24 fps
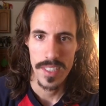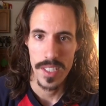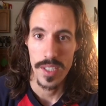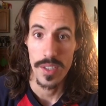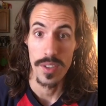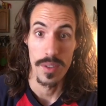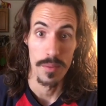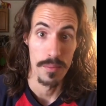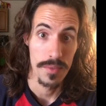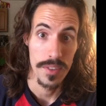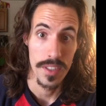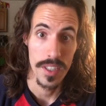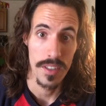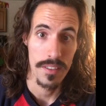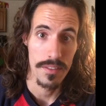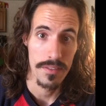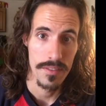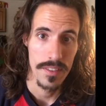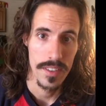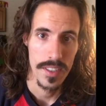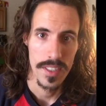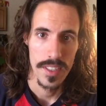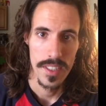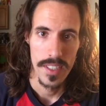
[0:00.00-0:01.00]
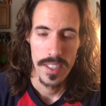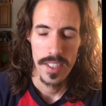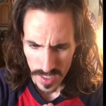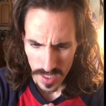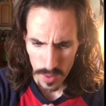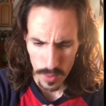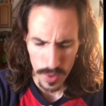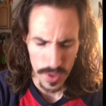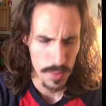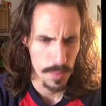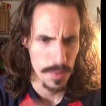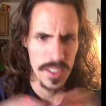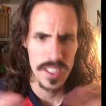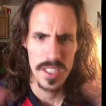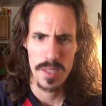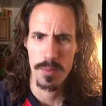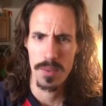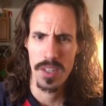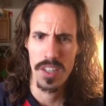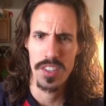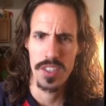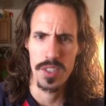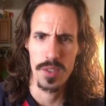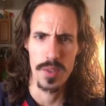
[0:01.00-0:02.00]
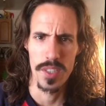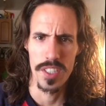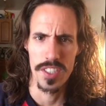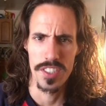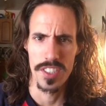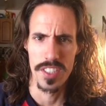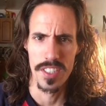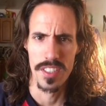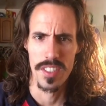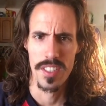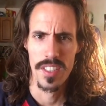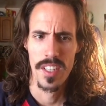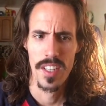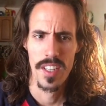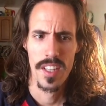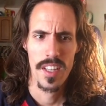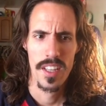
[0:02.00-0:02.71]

killed himself. Which brings up another question.